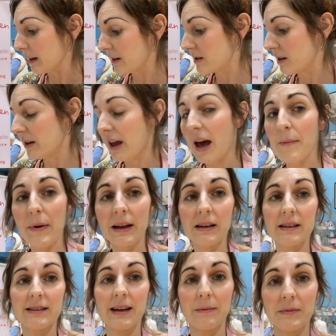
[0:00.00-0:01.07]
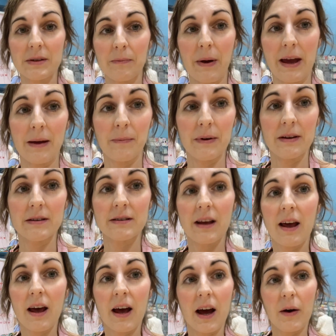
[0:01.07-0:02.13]
So yeah, mainly stamps and papers,
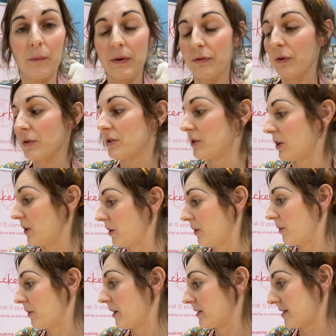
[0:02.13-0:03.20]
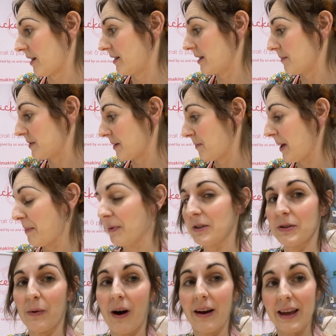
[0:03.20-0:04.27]
and we've also signed up some people
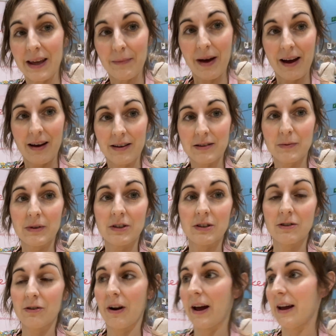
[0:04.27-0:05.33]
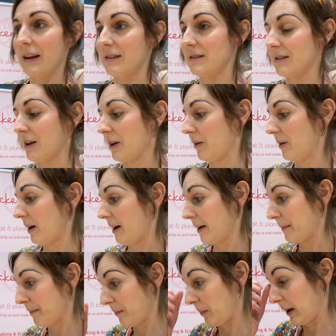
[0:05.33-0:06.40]
to our emails, which is great, so
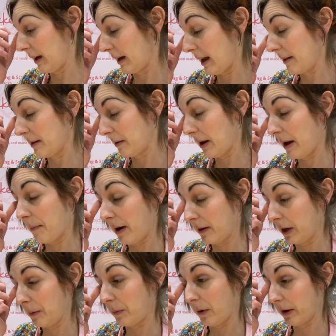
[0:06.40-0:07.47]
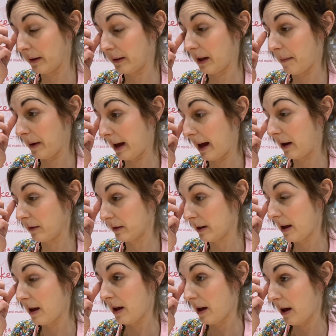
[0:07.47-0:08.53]
we can let them know about new products coming out,
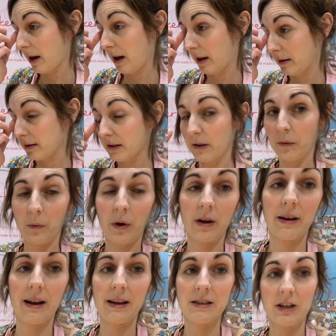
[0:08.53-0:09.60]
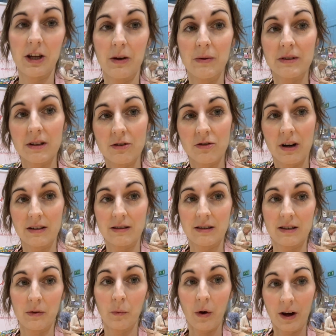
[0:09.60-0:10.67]
and one lady who is
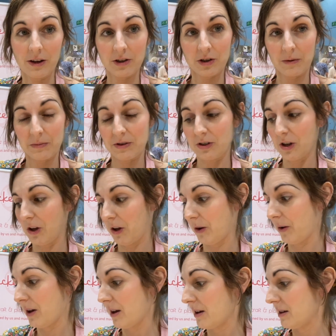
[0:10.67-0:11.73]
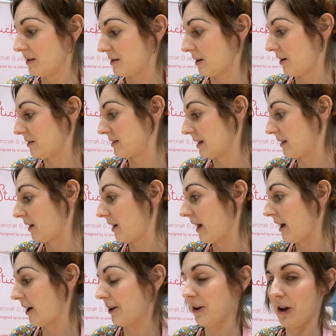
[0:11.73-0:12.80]
interested in workshops too, so I said I'll
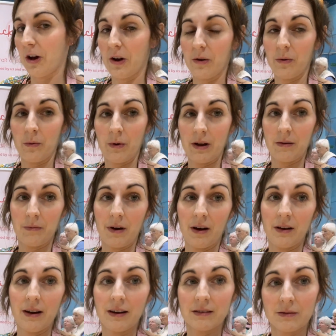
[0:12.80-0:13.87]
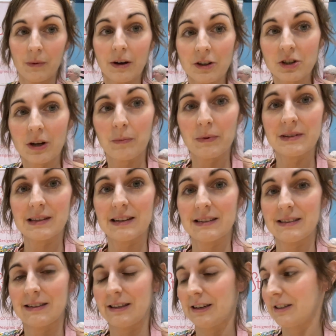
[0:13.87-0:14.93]
let her know when my next workshop is
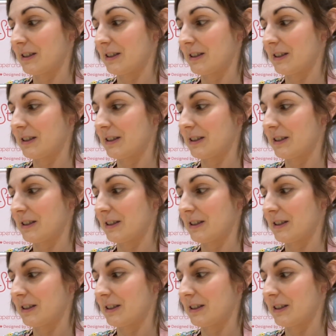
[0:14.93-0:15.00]
listed.